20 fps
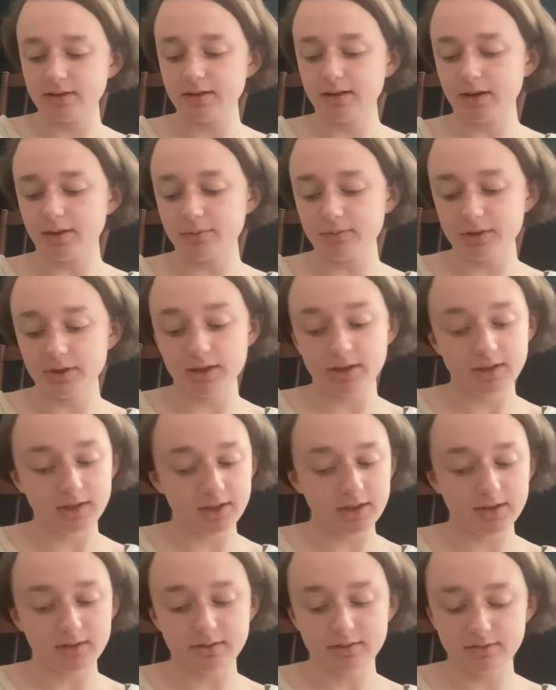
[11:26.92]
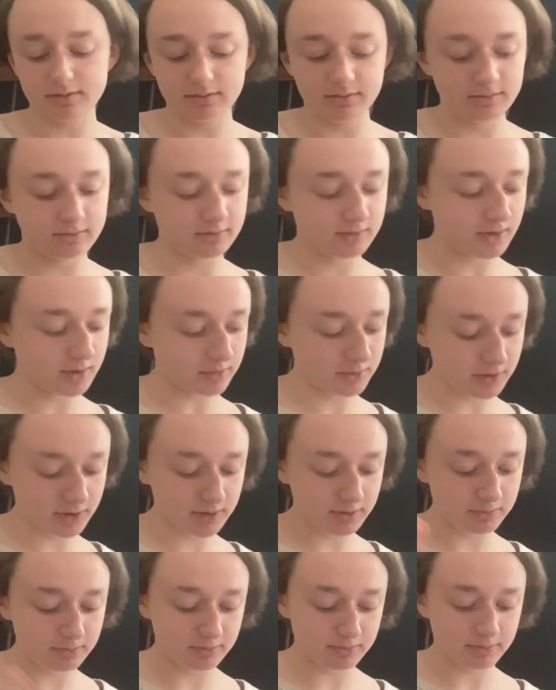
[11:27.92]
I'm really liking, I'm
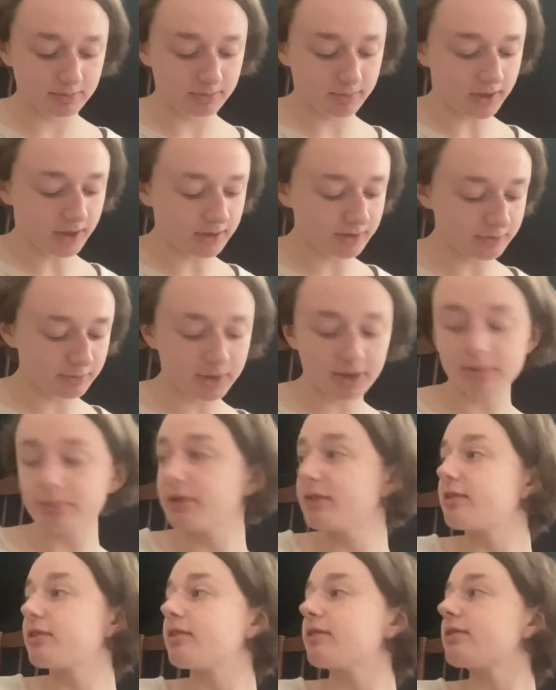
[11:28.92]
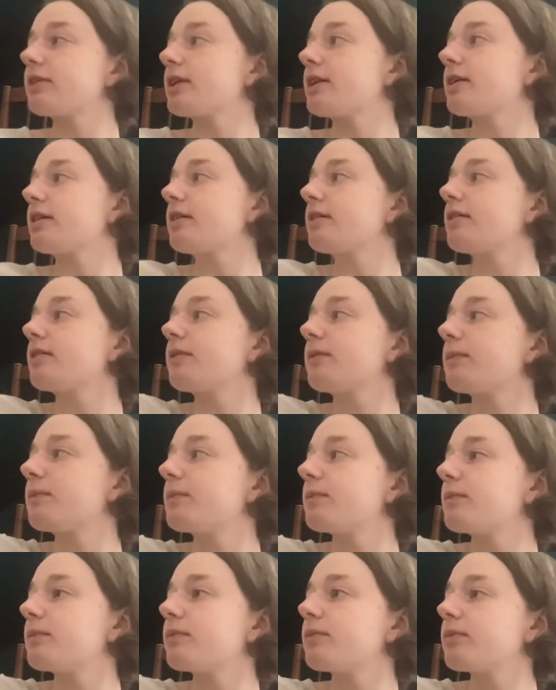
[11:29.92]
really kind of proud of myself that I
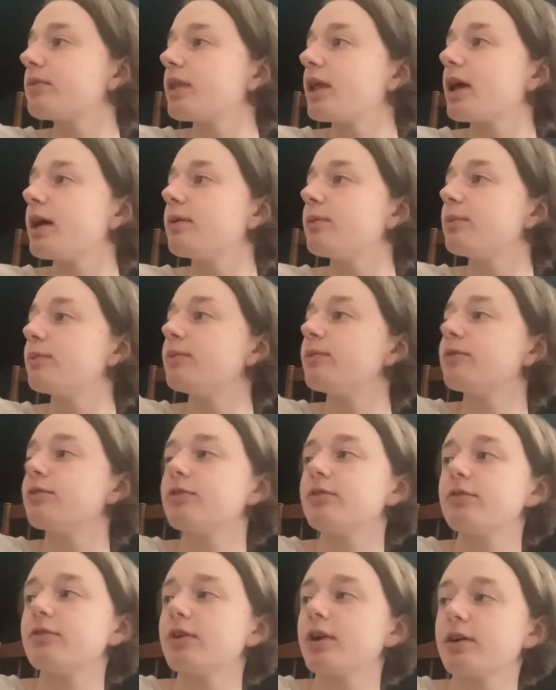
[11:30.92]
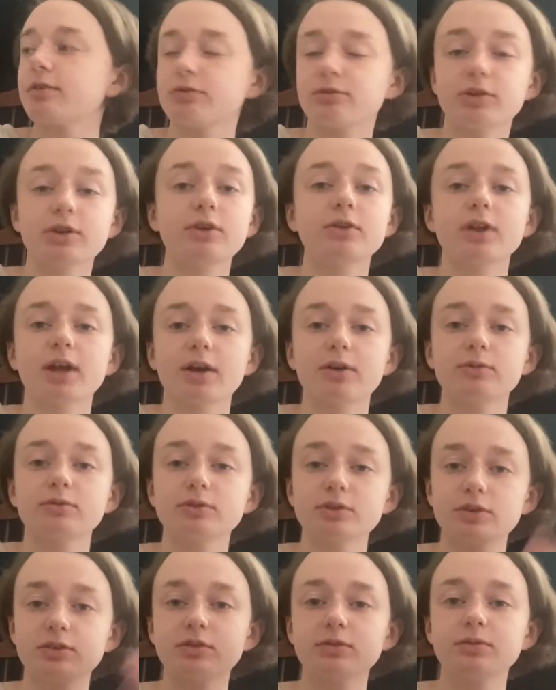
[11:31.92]
am, have figured
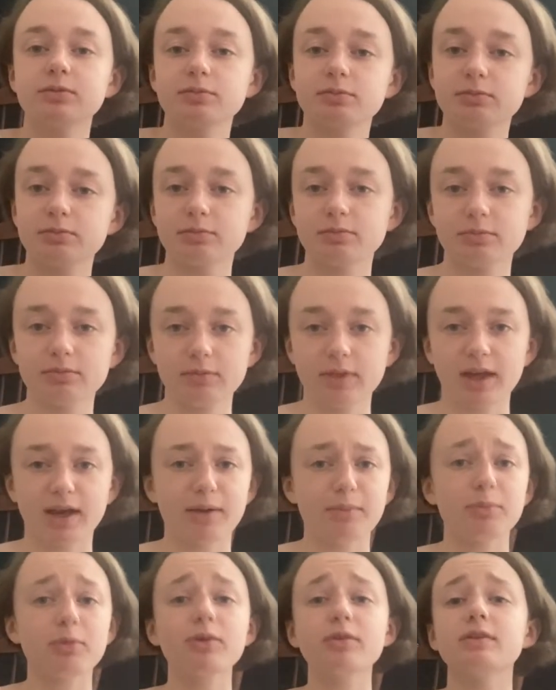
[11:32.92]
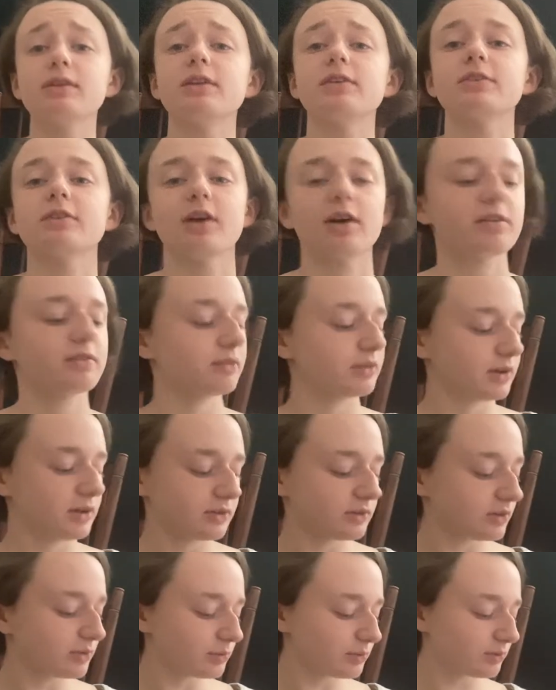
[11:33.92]
out, like I pulled this off
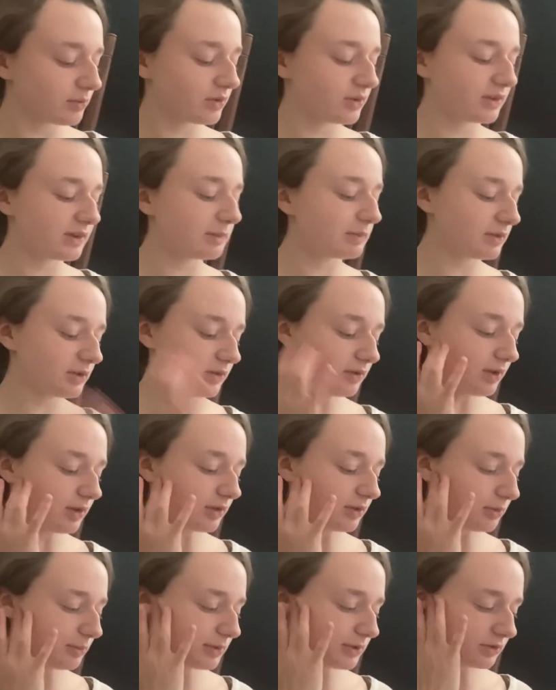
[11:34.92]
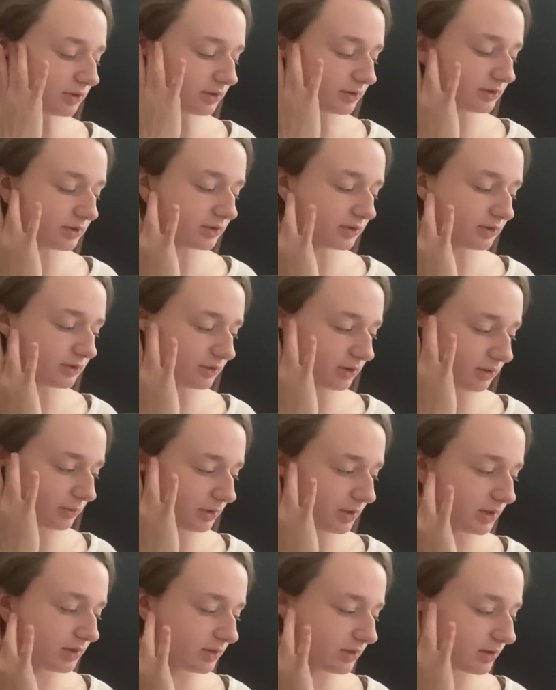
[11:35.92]
because it seemed a little bit daunting to start
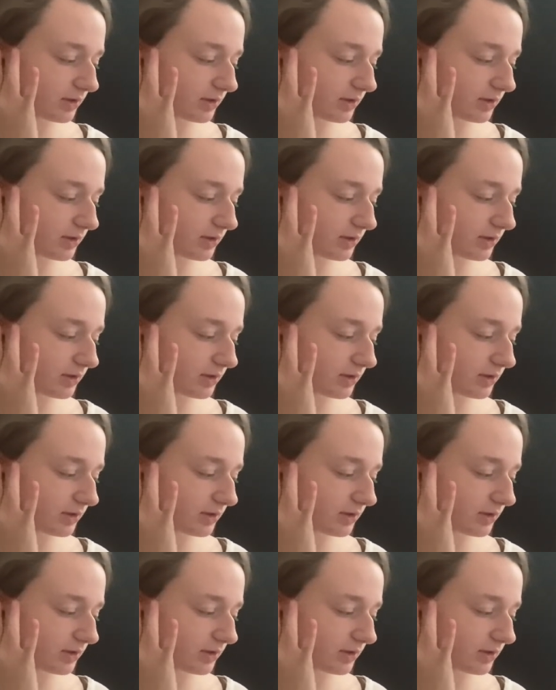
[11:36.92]
with.